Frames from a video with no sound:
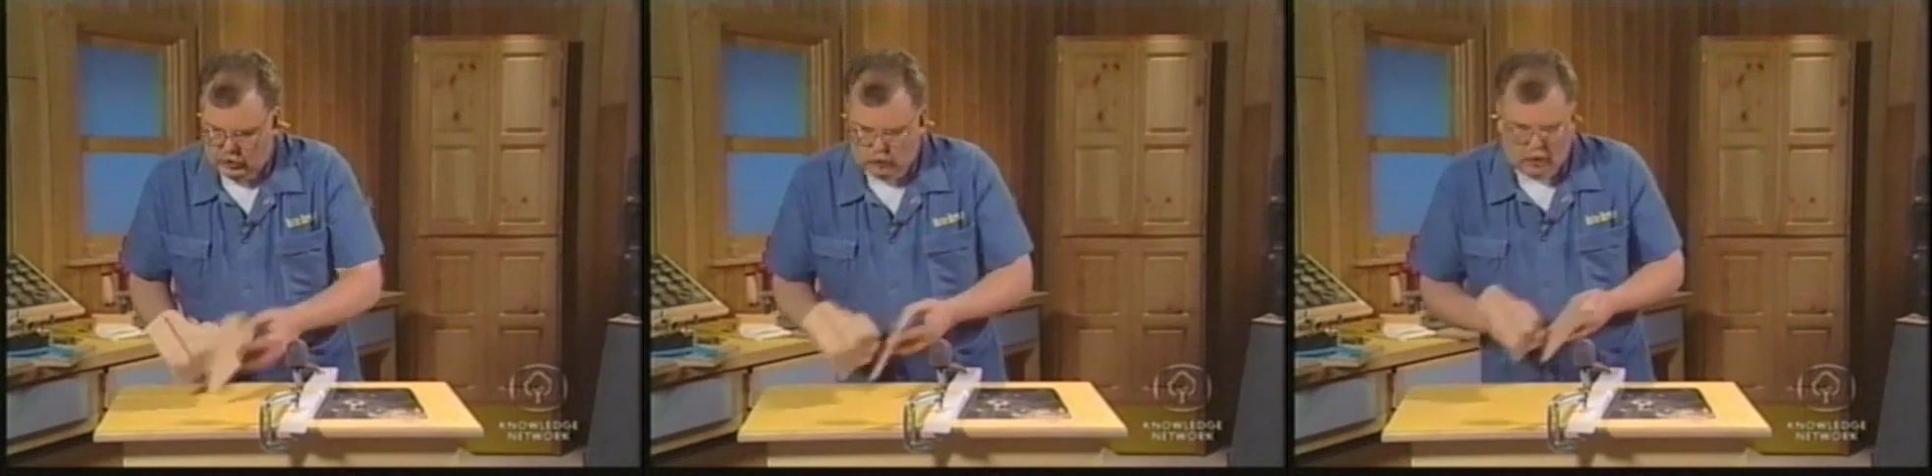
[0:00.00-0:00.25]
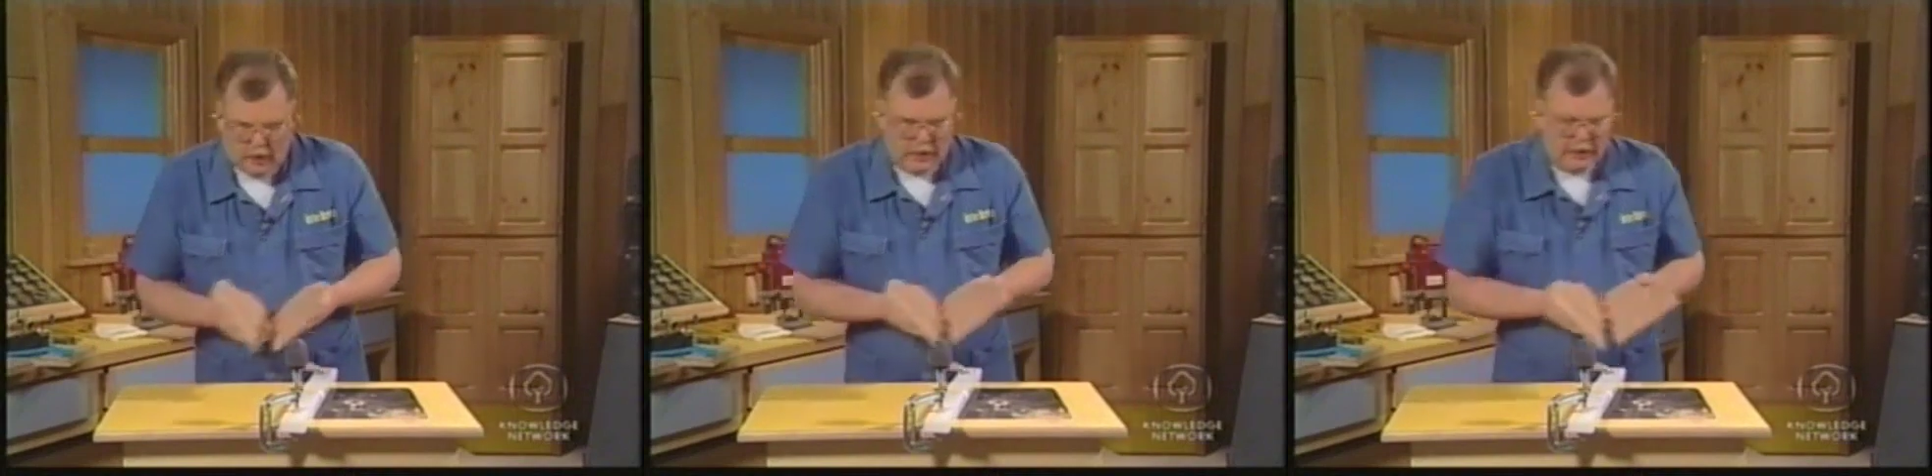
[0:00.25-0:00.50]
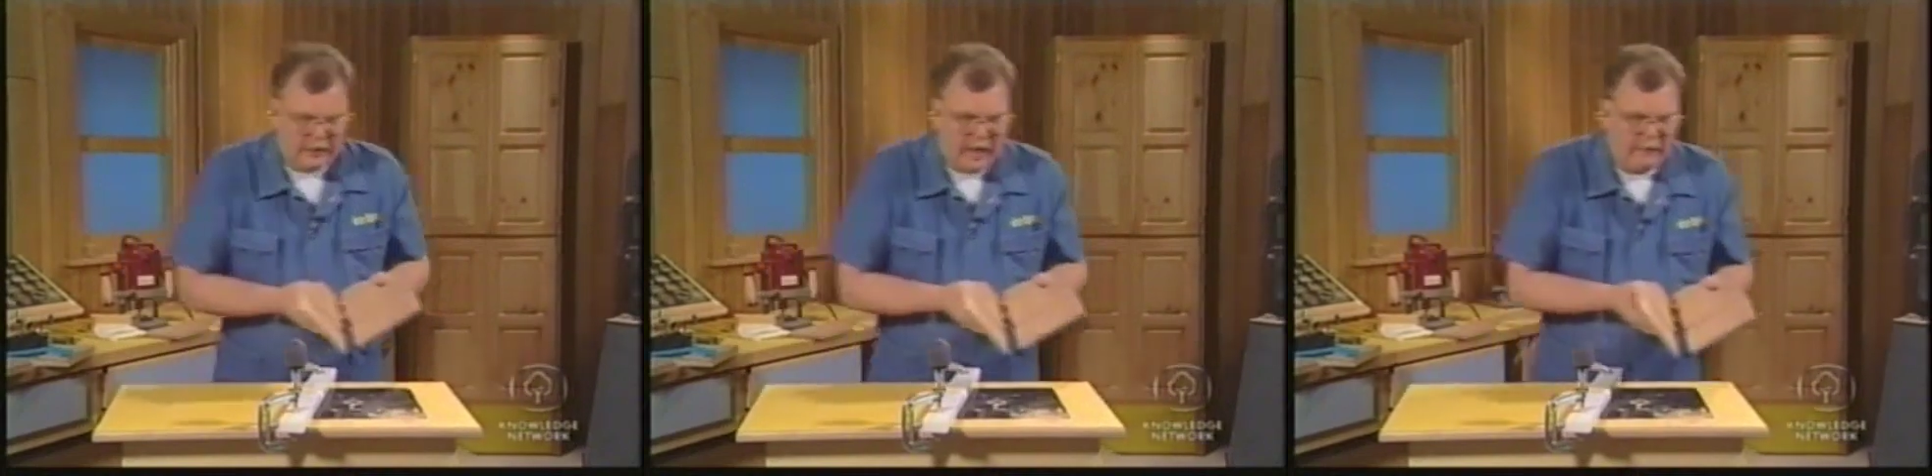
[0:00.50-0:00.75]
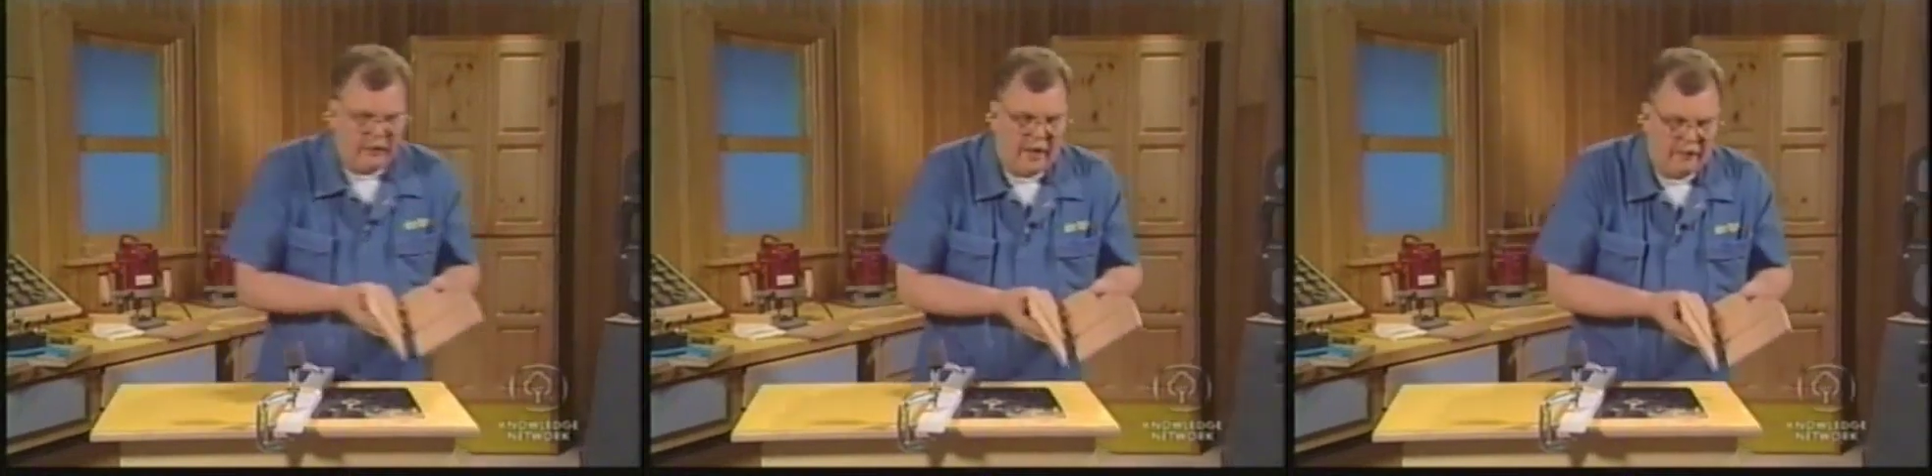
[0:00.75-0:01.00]
Each one of these
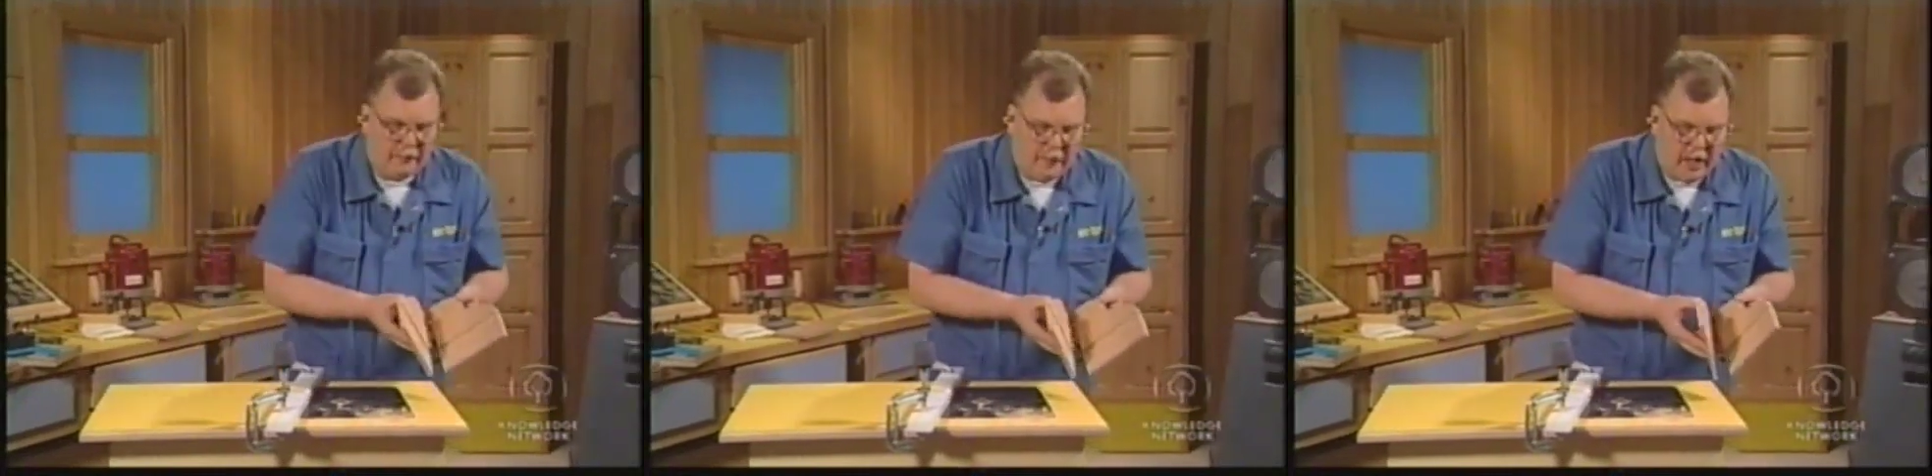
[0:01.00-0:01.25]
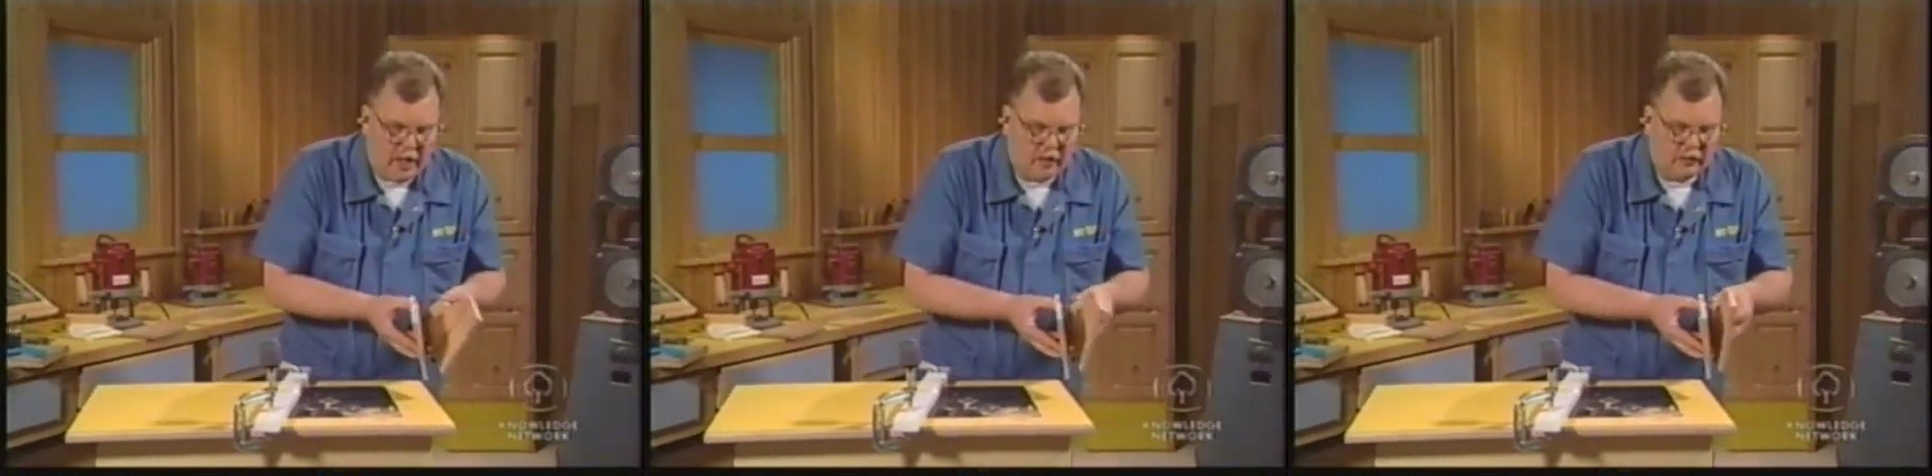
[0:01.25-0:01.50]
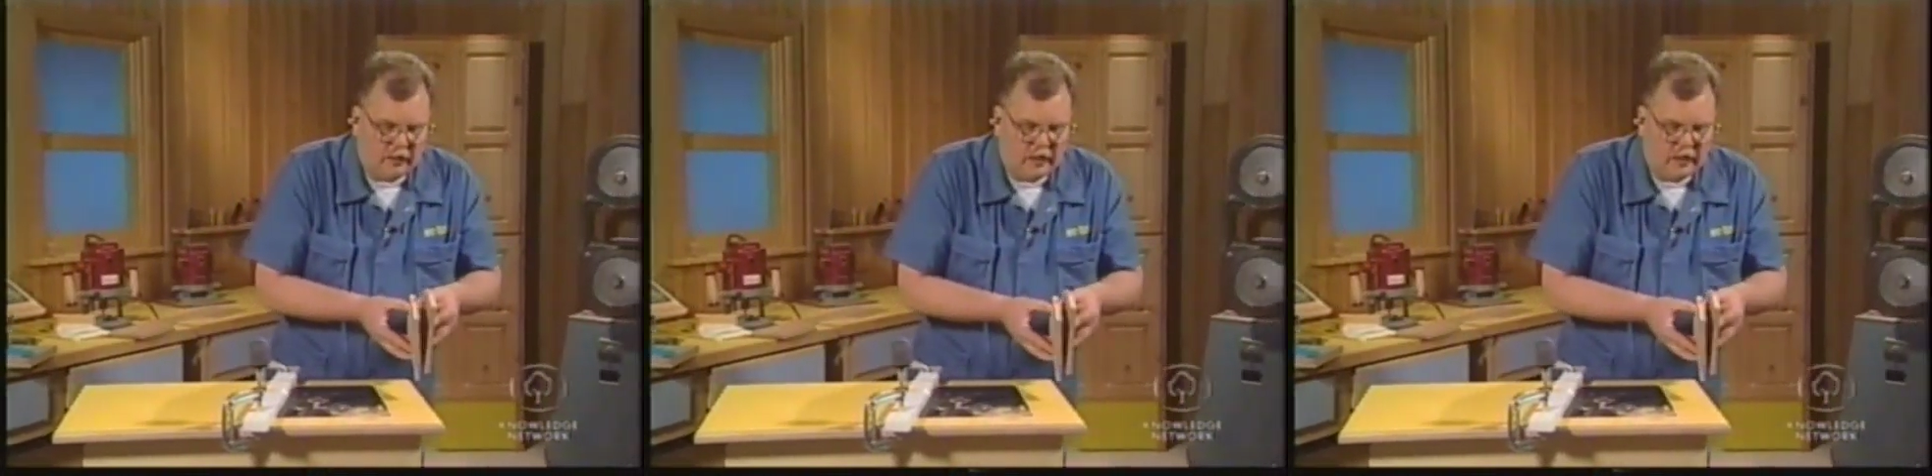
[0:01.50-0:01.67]
have to have paired,